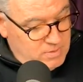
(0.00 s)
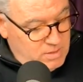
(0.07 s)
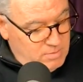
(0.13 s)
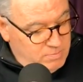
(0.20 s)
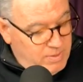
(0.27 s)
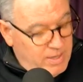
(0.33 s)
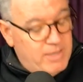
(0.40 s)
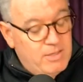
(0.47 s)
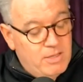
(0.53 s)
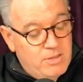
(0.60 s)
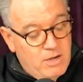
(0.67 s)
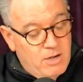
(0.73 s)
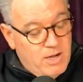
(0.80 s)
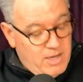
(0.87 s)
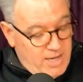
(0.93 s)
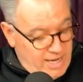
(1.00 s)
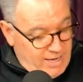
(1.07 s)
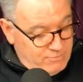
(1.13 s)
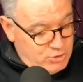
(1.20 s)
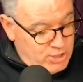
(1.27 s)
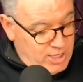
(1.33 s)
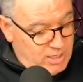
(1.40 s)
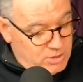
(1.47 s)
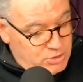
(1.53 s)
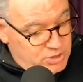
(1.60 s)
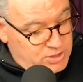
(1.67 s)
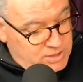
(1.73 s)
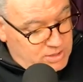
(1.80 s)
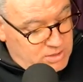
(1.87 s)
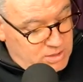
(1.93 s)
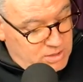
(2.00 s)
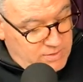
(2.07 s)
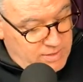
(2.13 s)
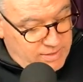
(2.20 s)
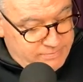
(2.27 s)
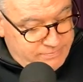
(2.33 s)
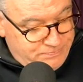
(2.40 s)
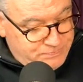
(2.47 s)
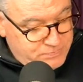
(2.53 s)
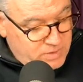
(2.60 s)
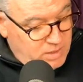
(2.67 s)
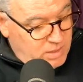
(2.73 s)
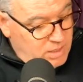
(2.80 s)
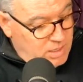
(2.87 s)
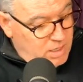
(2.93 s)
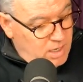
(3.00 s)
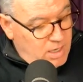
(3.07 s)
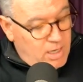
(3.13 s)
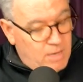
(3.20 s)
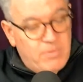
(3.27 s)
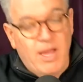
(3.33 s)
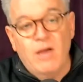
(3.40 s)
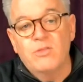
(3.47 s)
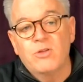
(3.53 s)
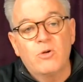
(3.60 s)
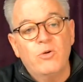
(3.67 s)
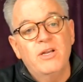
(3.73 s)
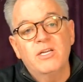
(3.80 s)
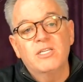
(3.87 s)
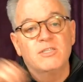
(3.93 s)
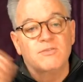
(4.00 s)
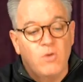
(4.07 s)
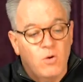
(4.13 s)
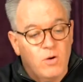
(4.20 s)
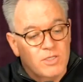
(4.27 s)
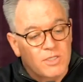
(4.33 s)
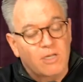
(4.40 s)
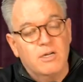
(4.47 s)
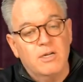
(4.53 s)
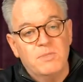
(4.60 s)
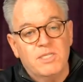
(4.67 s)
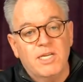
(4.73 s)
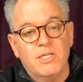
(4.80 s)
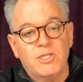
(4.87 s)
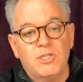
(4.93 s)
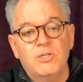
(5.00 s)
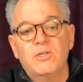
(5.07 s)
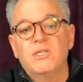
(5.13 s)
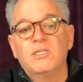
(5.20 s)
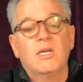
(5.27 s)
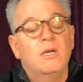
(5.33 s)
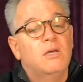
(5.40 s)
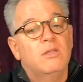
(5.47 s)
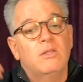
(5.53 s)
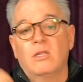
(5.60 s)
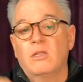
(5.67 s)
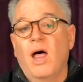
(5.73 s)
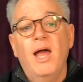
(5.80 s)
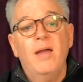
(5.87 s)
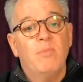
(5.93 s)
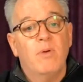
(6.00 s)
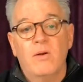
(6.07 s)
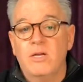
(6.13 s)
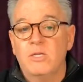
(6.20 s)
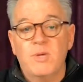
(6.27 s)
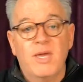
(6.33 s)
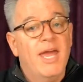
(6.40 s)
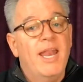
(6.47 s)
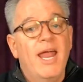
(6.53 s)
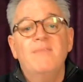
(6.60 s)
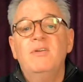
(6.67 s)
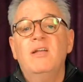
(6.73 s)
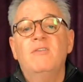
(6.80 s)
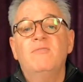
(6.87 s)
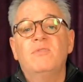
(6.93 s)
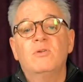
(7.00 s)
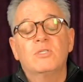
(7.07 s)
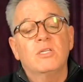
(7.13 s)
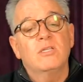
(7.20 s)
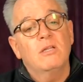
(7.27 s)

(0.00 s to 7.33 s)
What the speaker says: but they're going to have challenges in doing it. Now, the critics, of course, they're upset too, because the libraries, we can't have enough. The